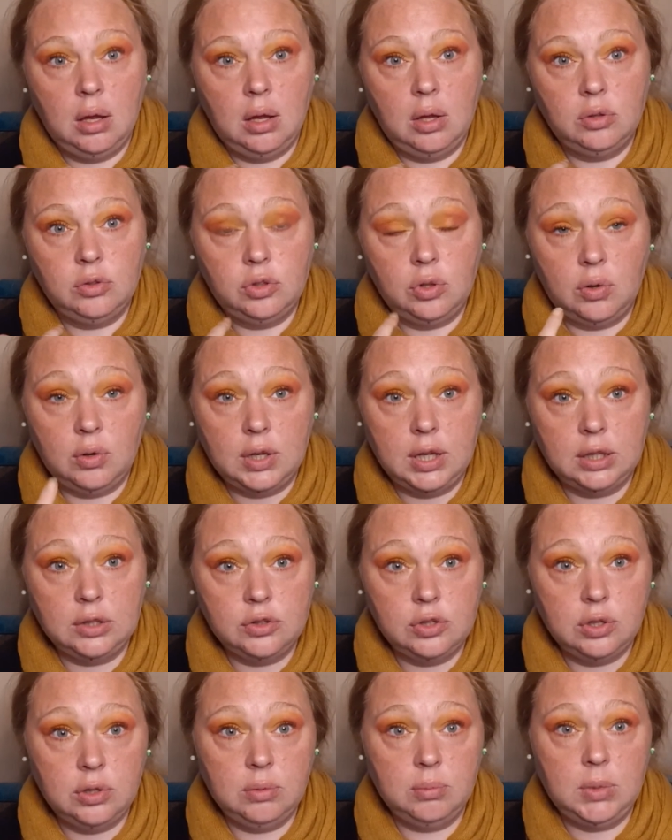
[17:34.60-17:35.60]
talking
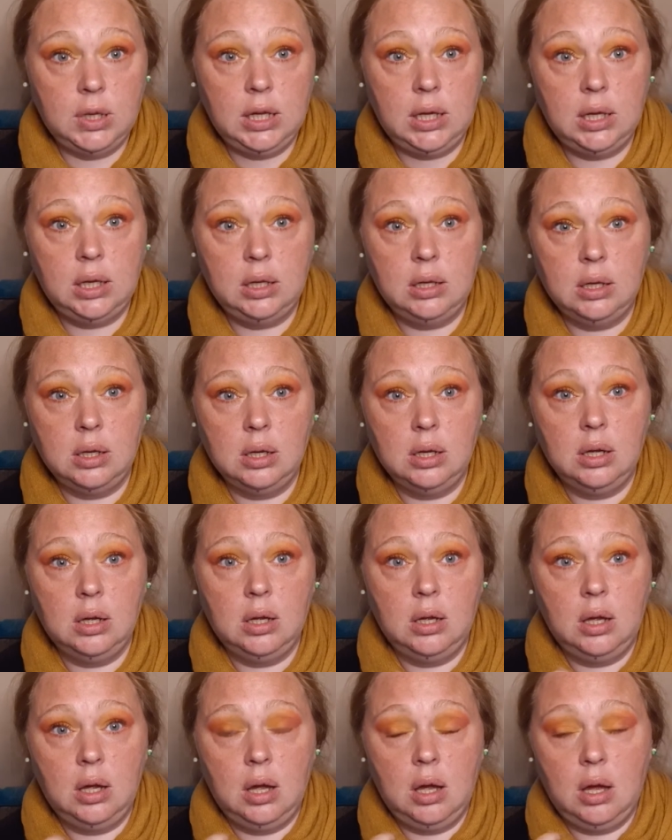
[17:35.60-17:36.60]
to me,
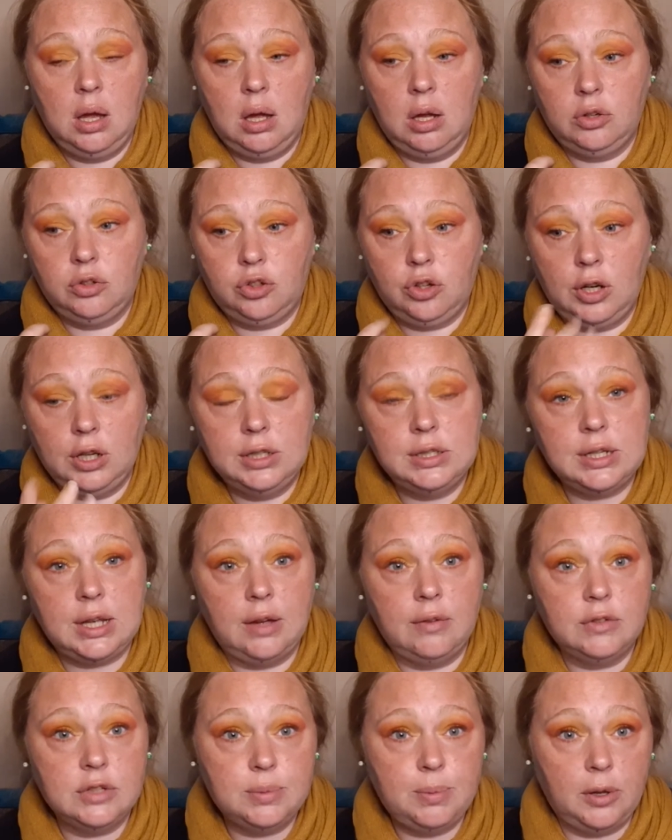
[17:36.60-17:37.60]
trying to
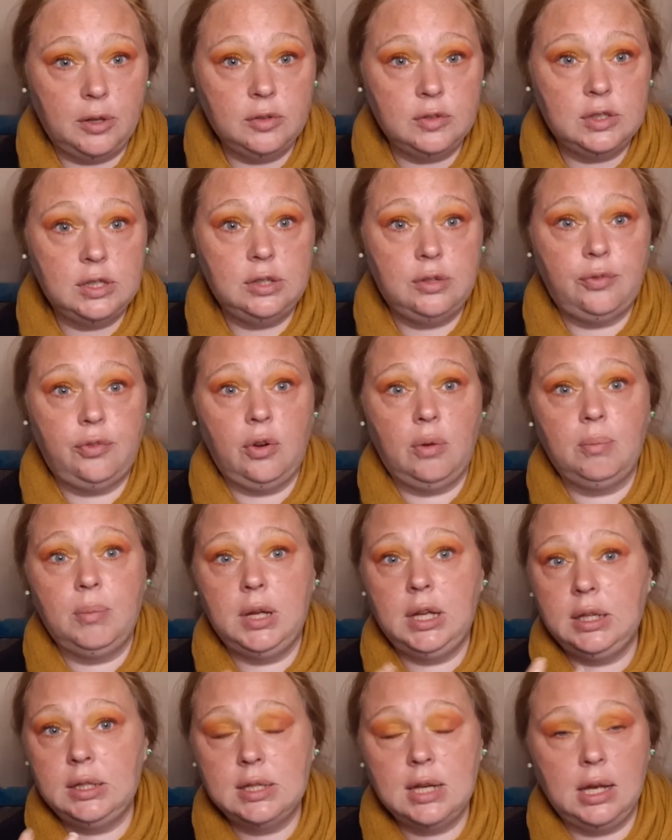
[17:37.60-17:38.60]
get responses from
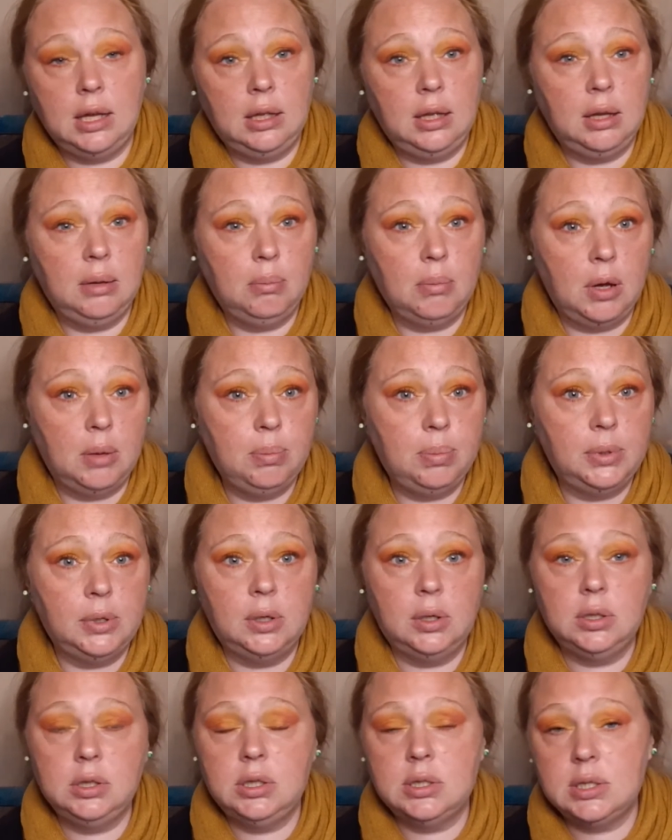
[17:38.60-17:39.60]
me, taking my
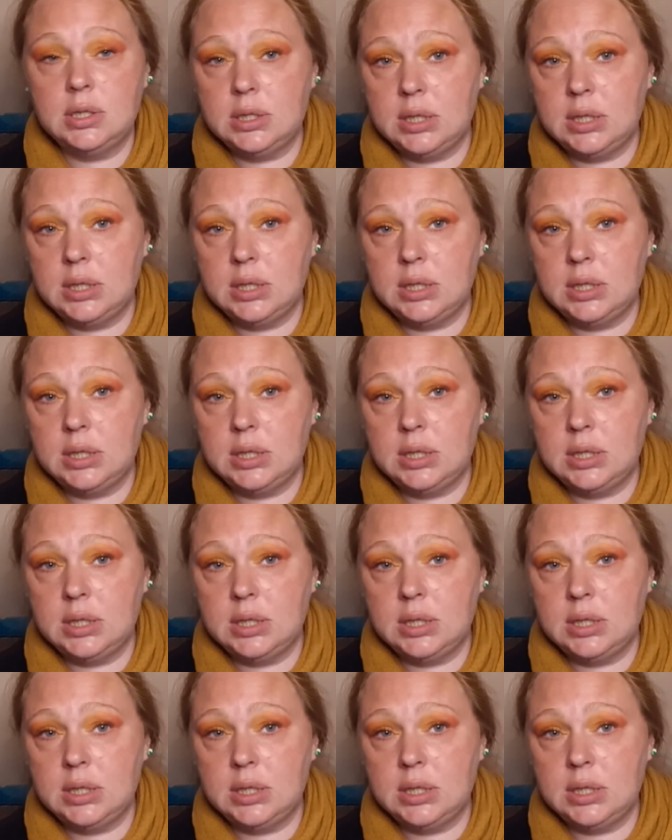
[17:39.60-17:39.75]
bloods,